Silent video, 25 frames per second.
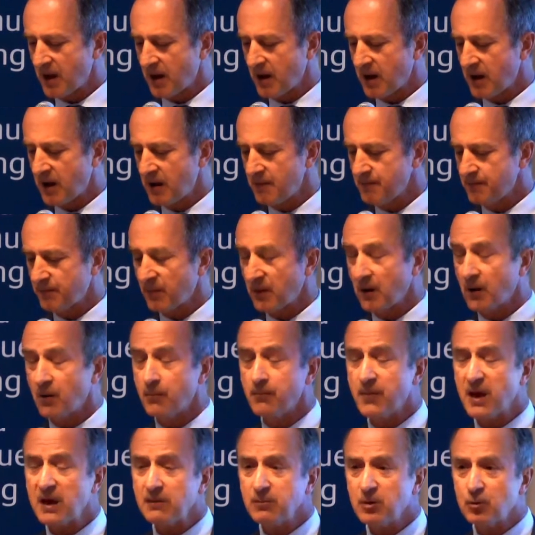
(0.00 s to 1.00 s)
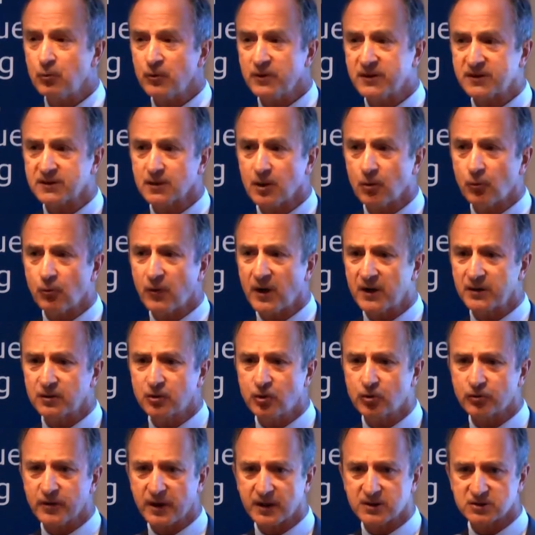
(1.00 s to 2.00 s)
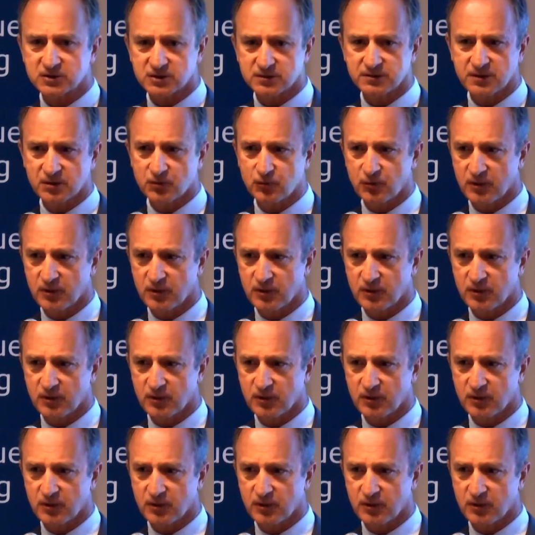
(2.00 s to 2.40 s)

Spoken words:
Maybe with one correction,